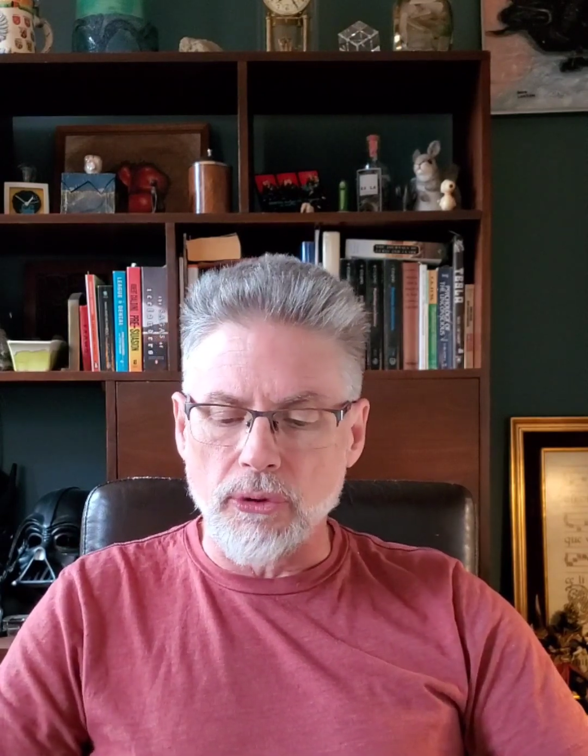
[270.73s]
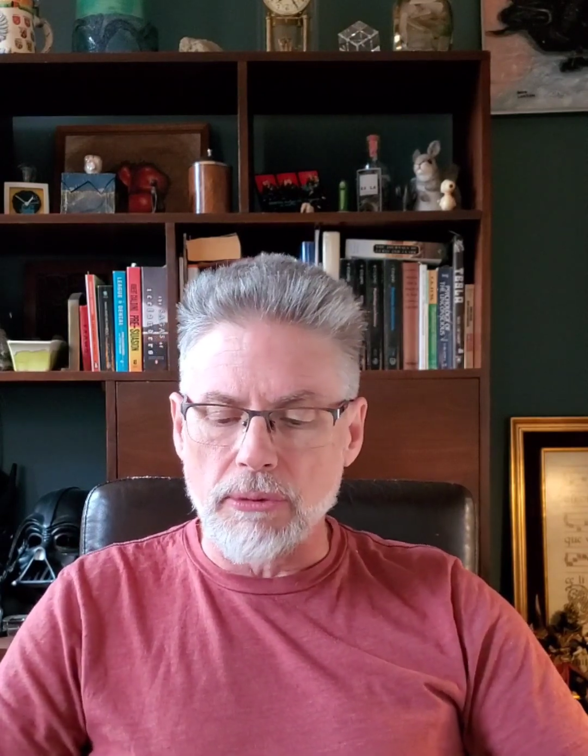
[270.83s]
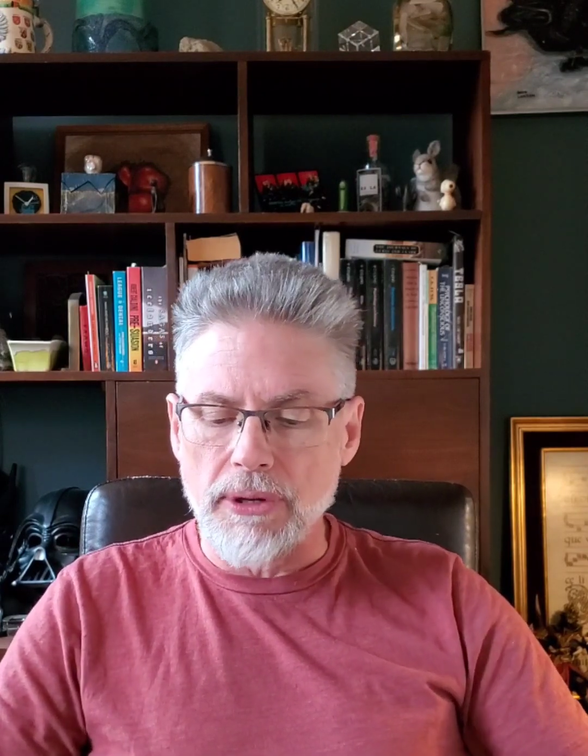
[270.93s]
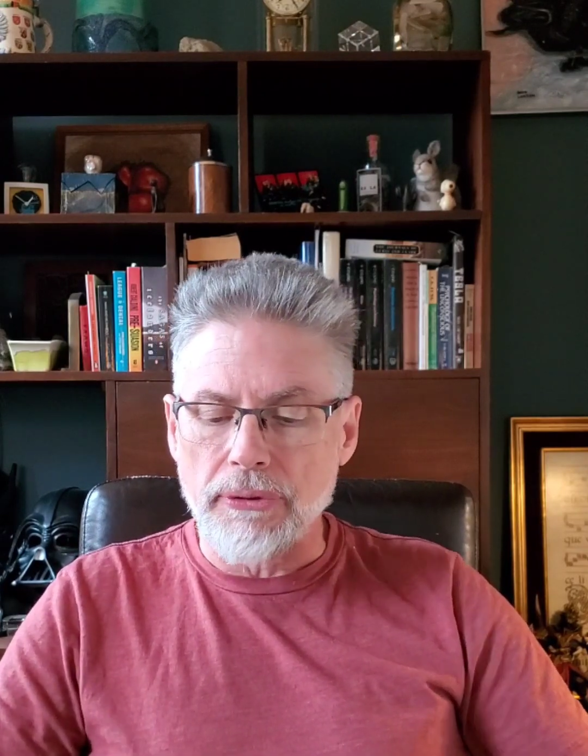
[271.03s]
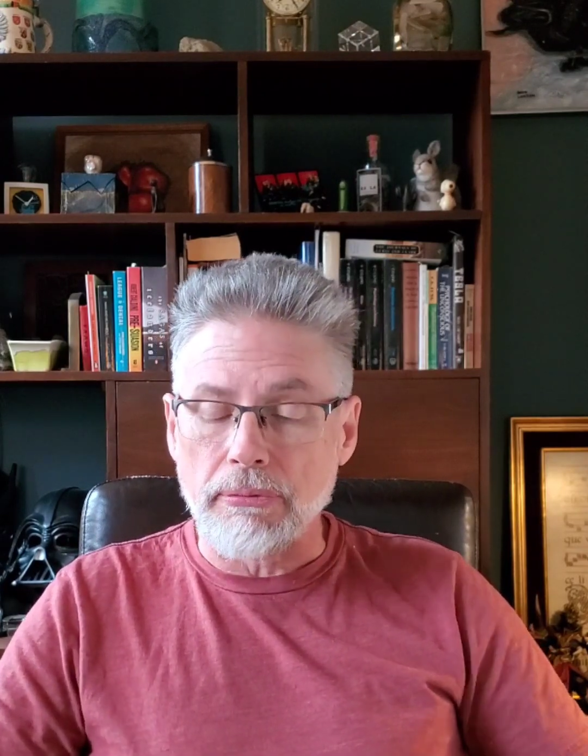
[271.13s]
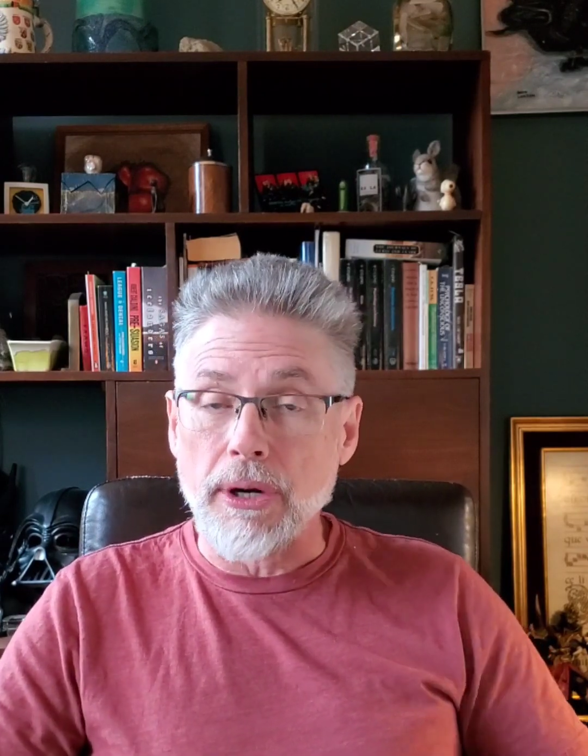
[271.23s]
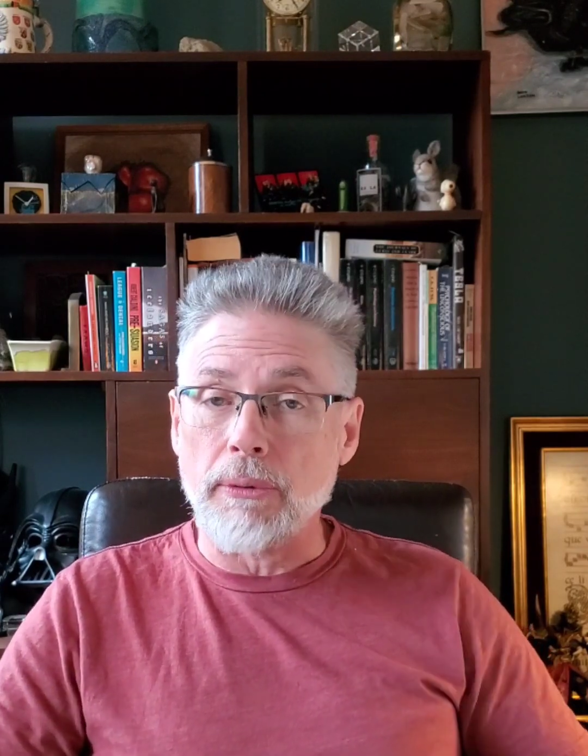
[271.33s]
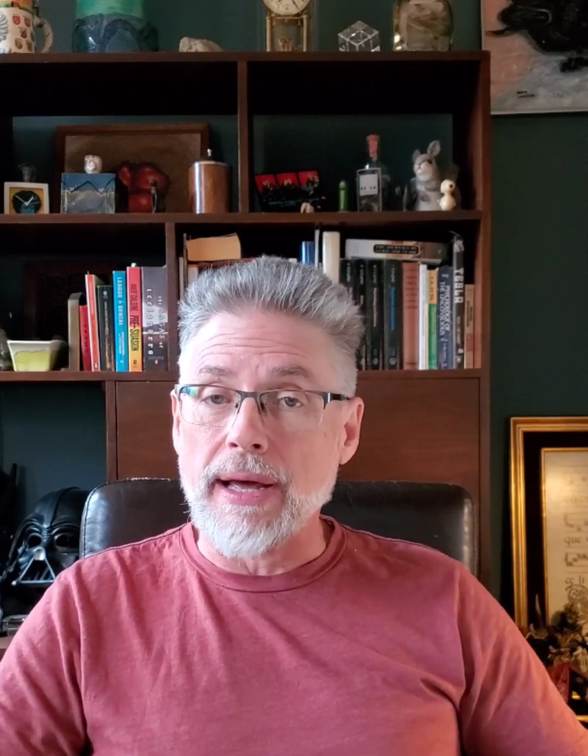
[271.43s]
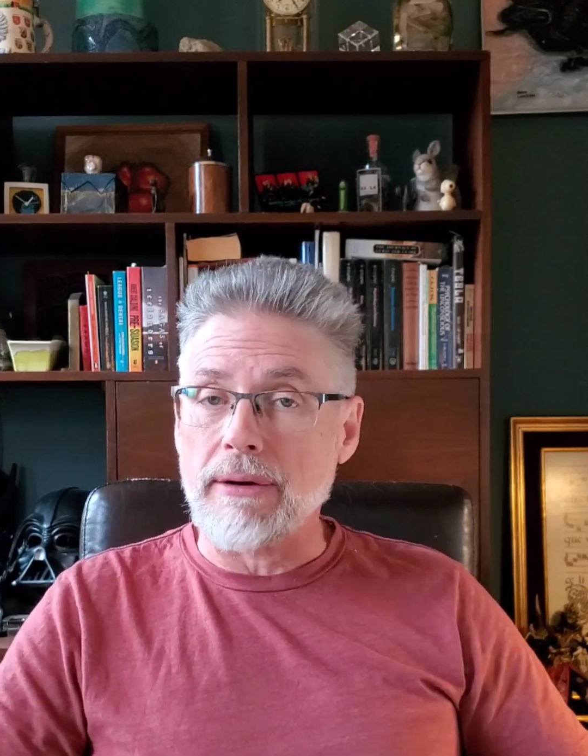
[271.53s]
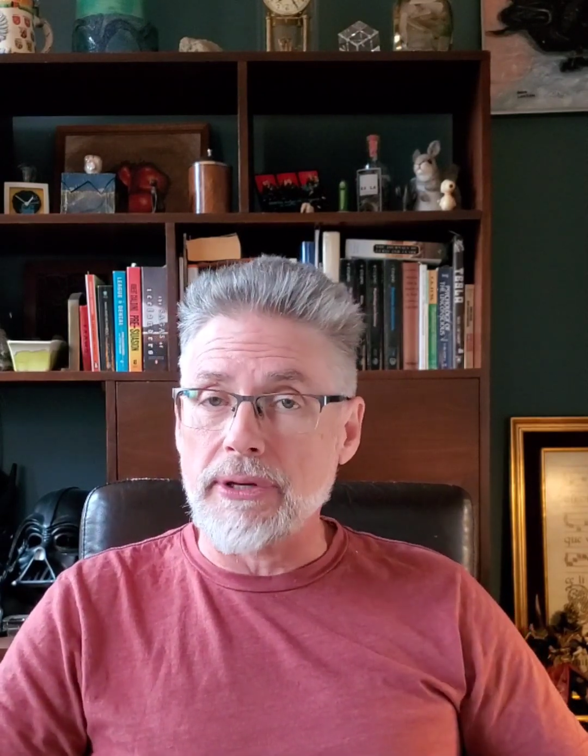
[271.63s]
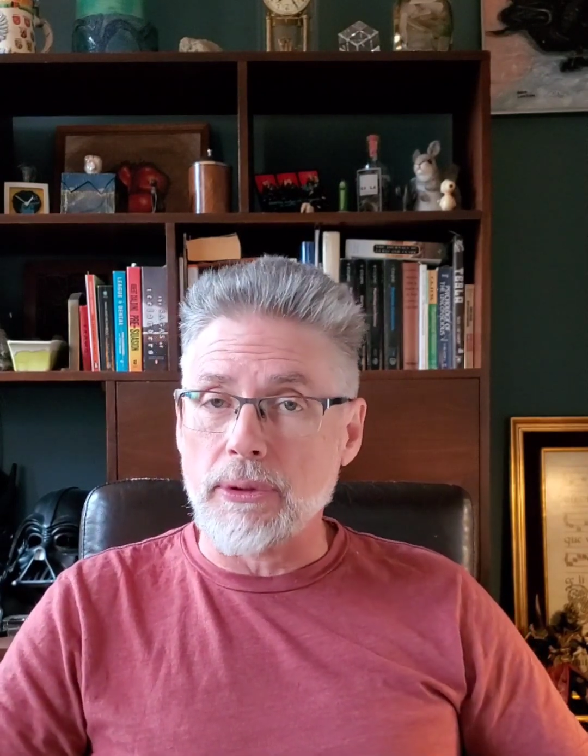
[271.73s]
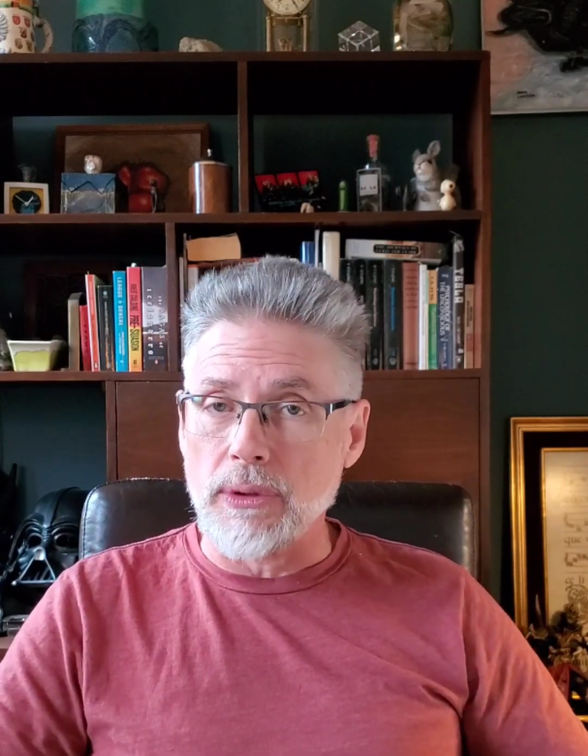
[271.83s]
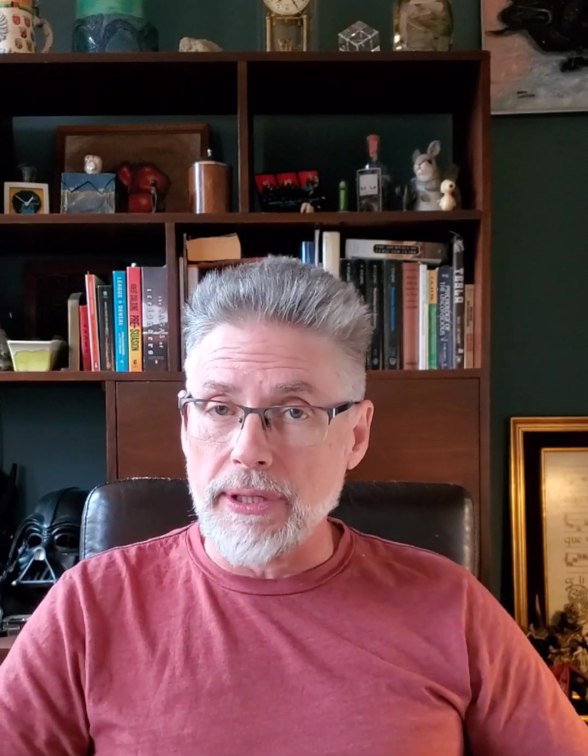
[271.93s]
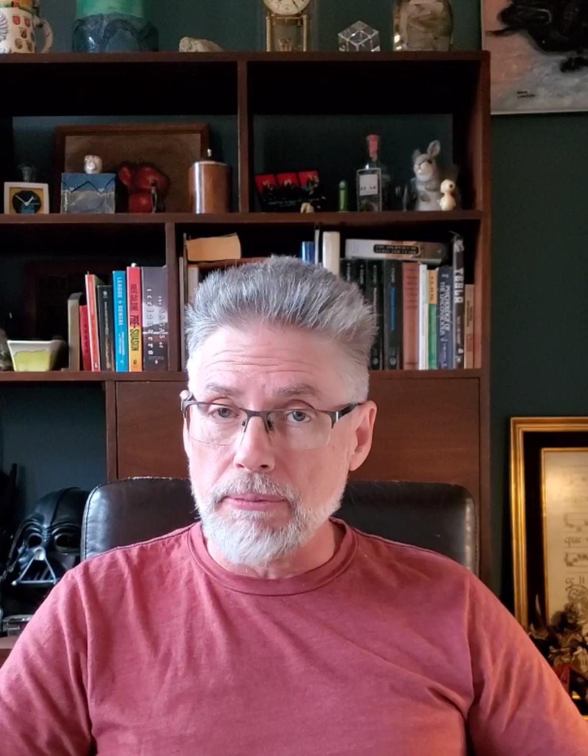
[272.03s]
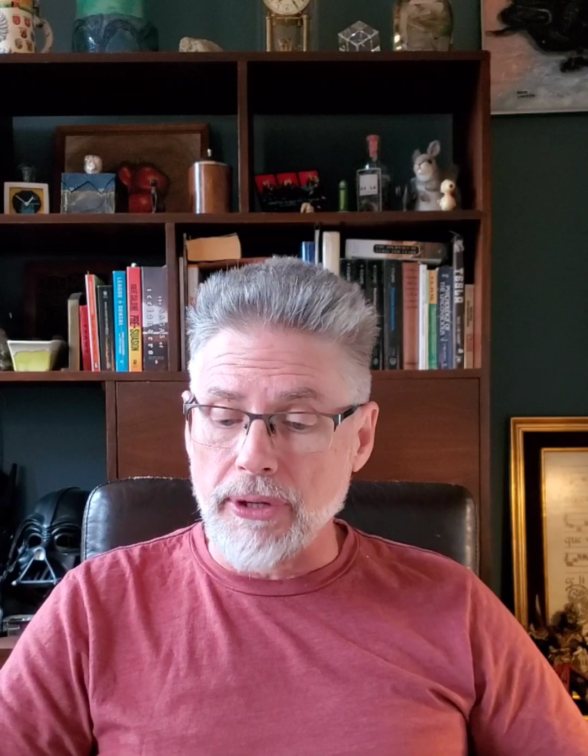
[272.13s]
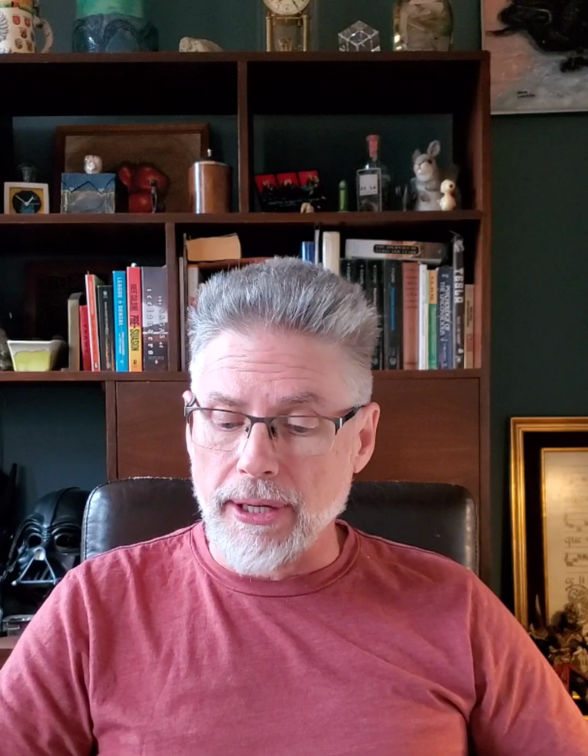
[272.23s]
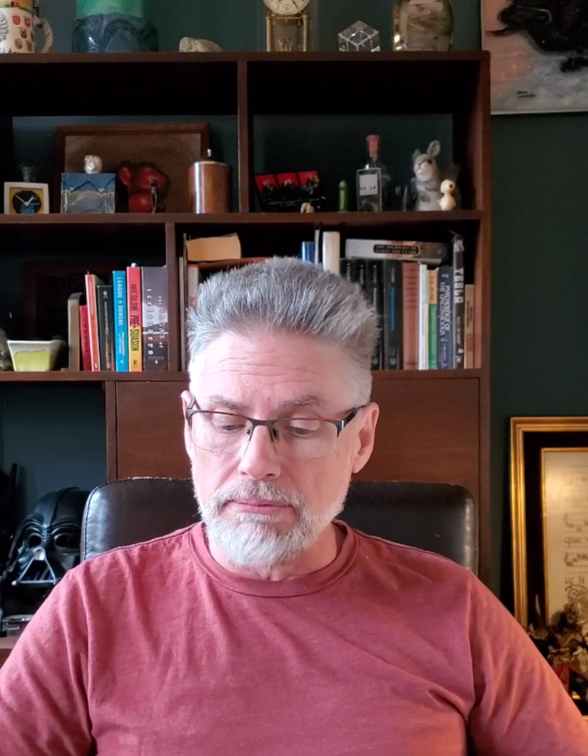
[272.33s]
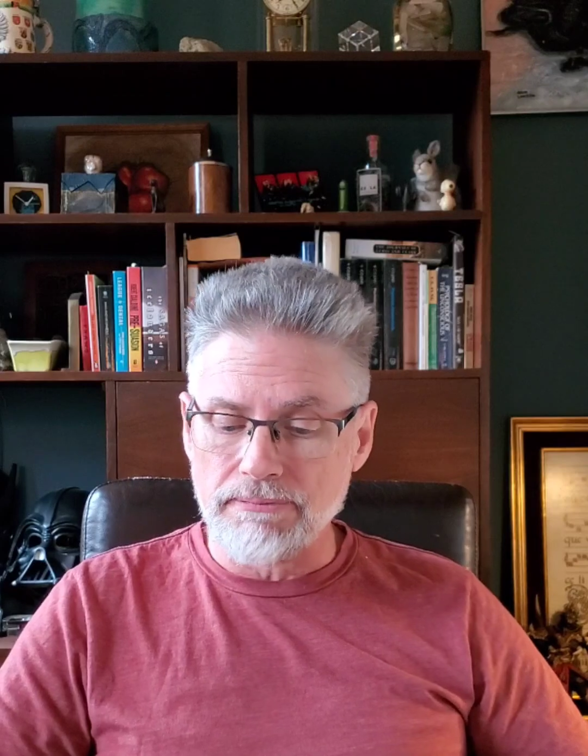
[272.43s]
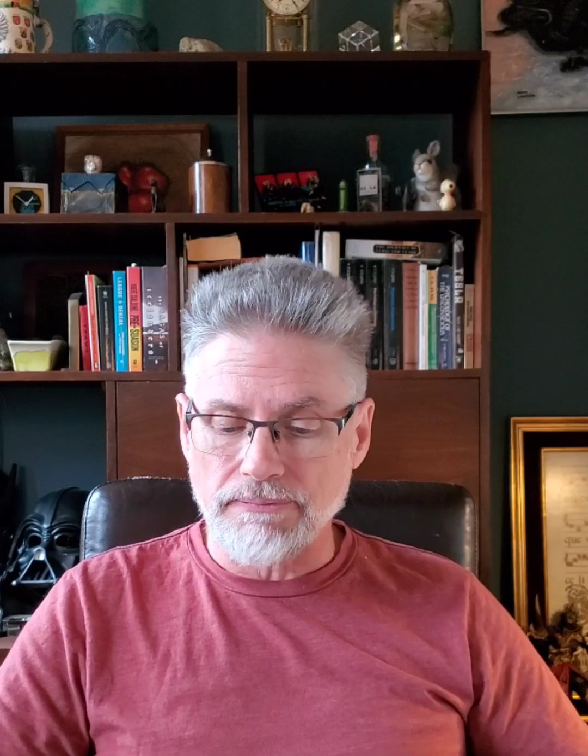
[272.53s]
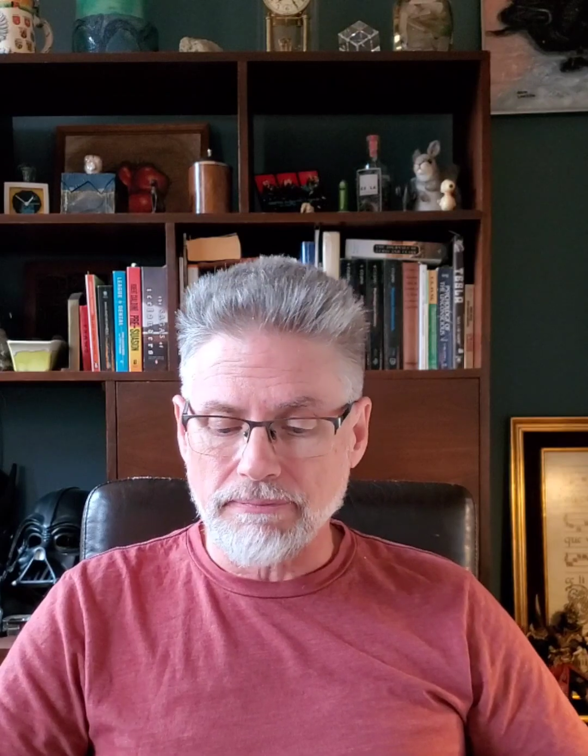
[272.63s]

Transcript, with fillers: were to be thrown out of equilibrium,